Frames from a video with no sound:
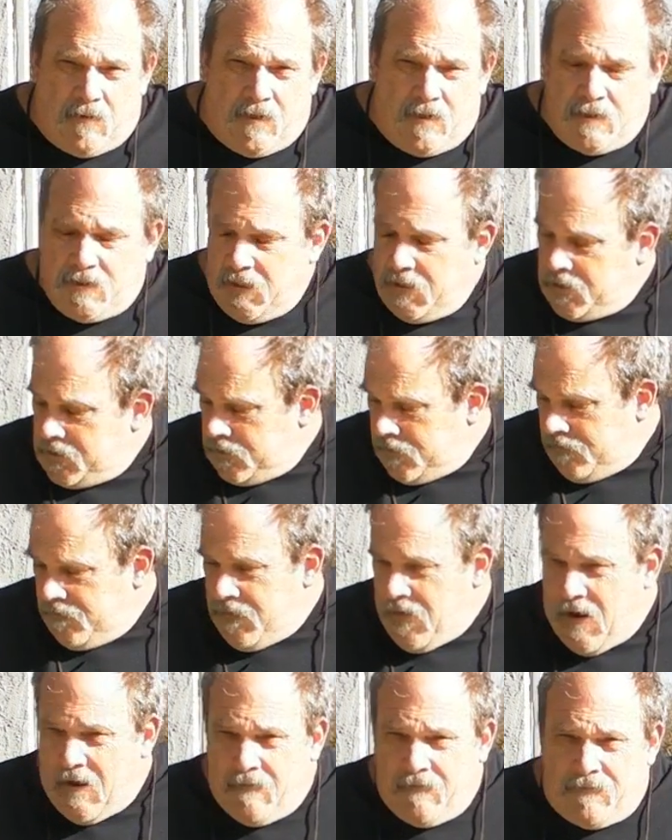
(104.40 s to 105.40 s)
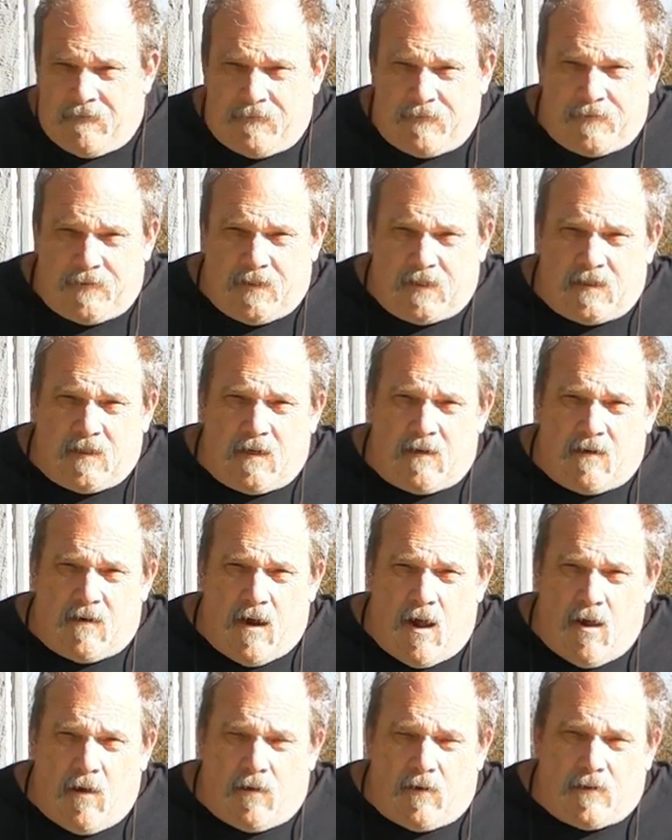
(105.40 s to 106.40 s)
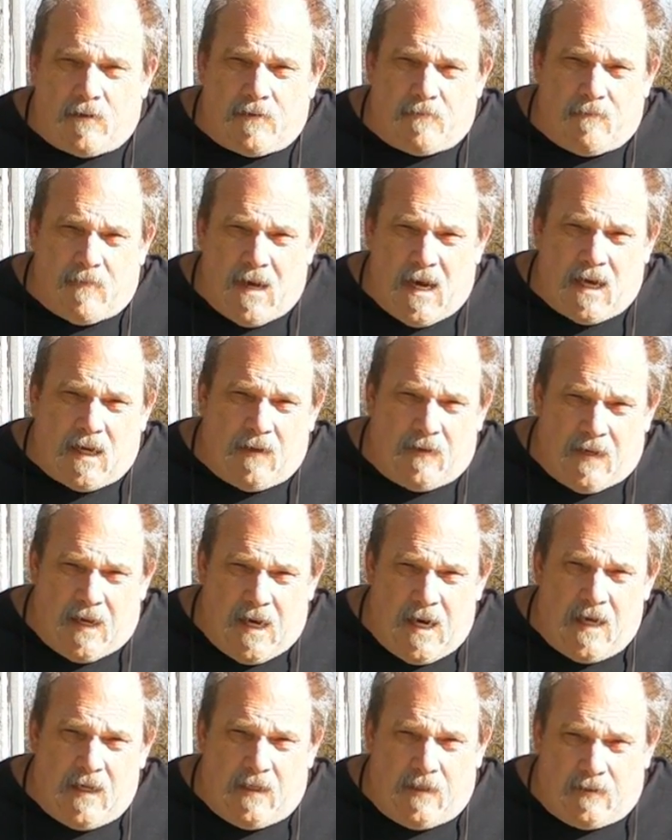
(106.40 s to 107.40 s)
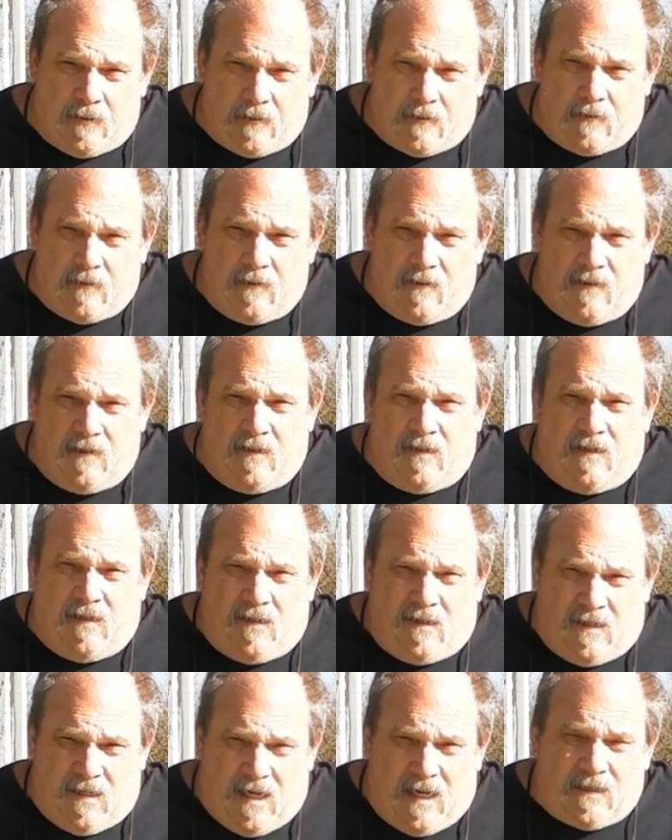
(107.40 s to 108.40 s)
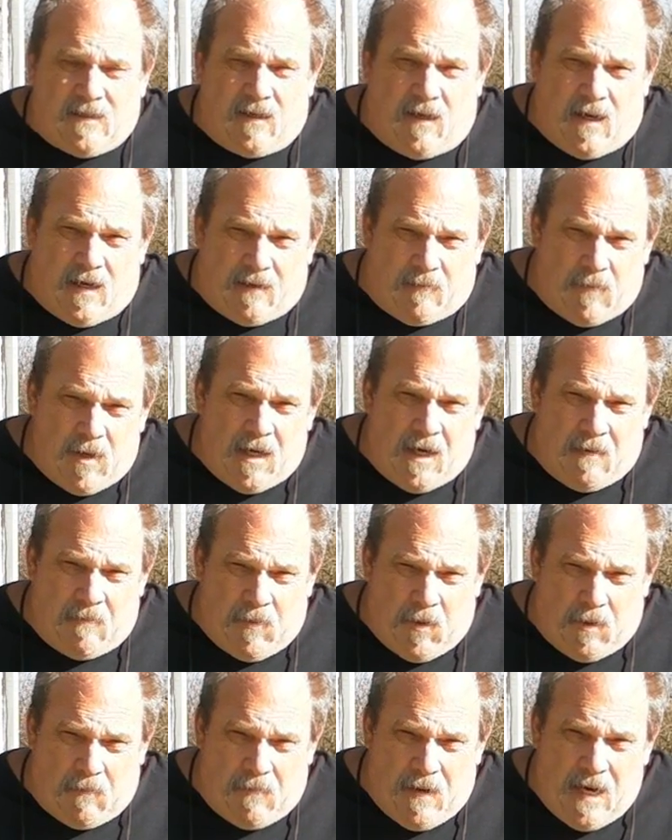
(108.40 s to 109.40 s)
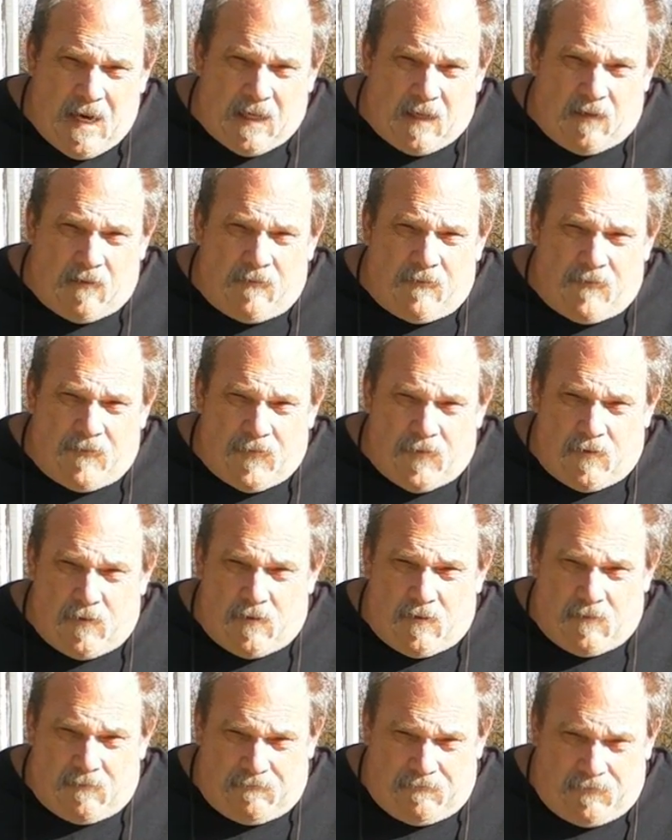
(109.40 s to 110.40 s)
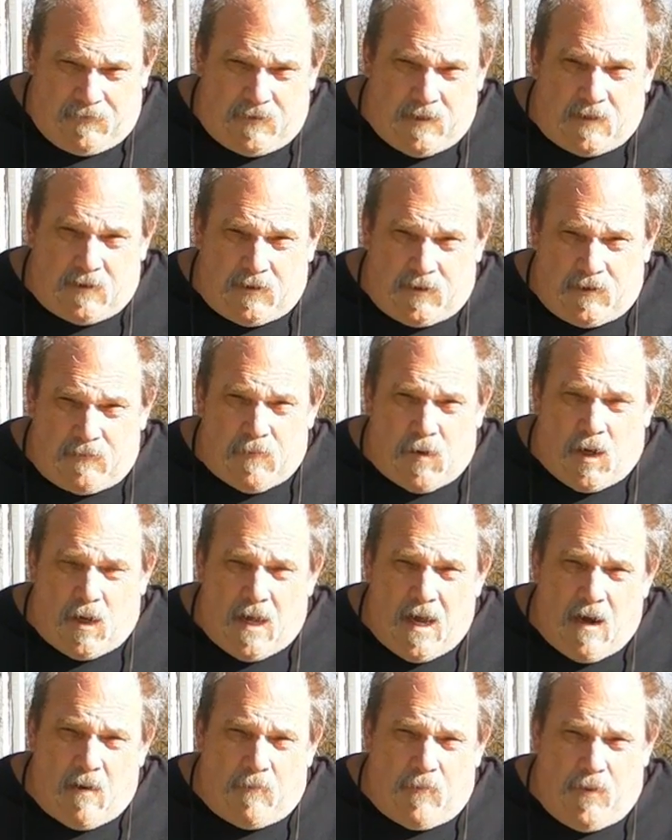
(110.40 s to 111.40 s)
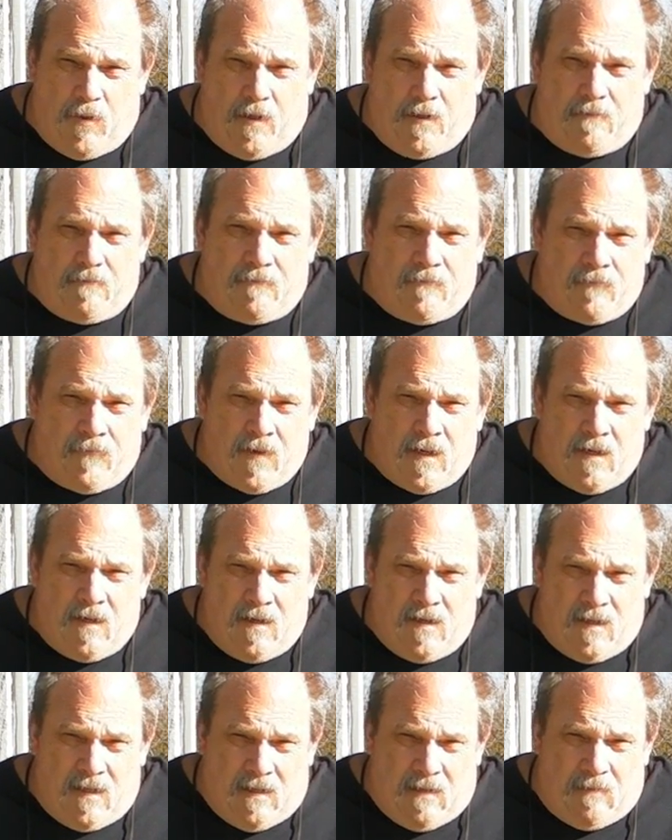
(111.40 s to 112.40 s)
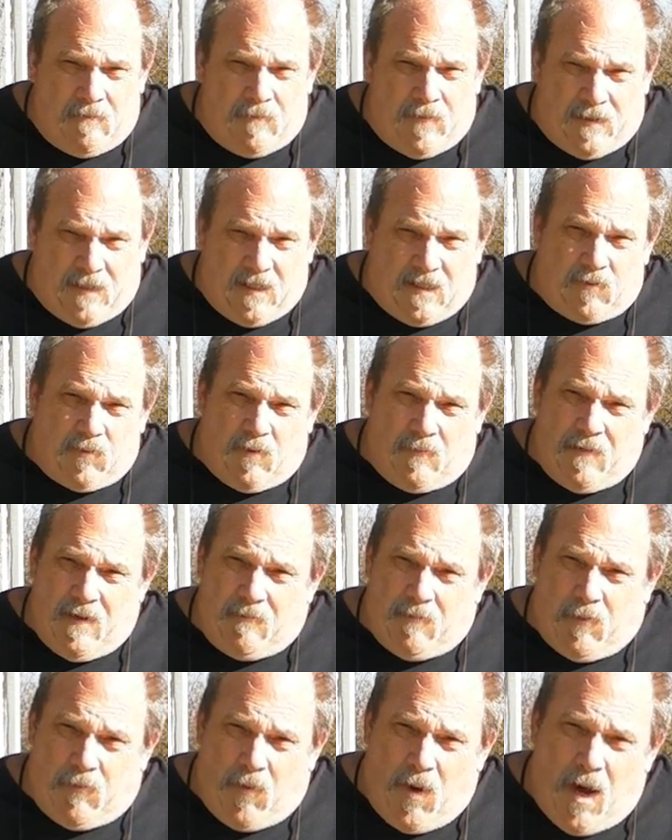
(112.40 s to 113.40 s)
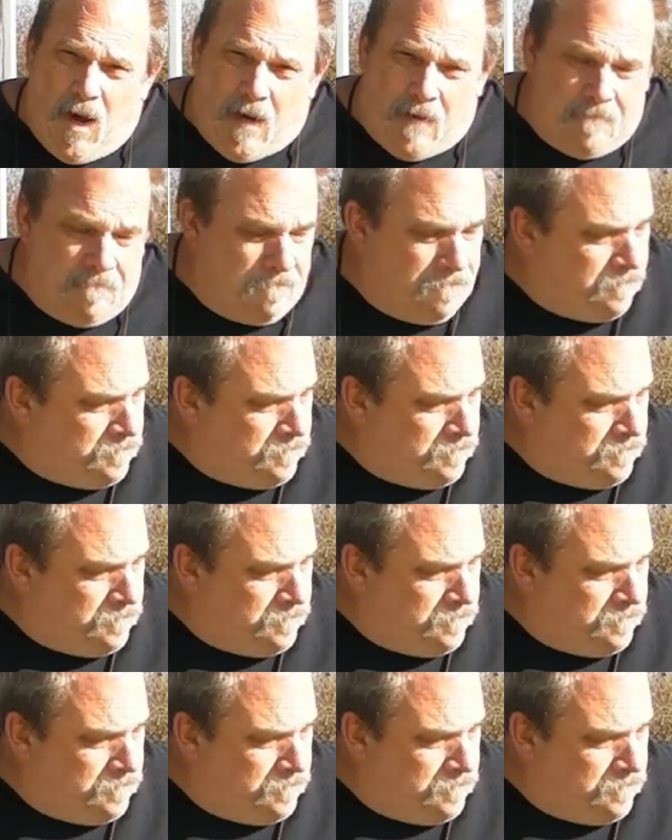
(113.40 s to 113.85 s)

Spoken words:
these things are $500–600, and back in the 80s, that's a lot of money per panel for such a small output. But that's what people bought.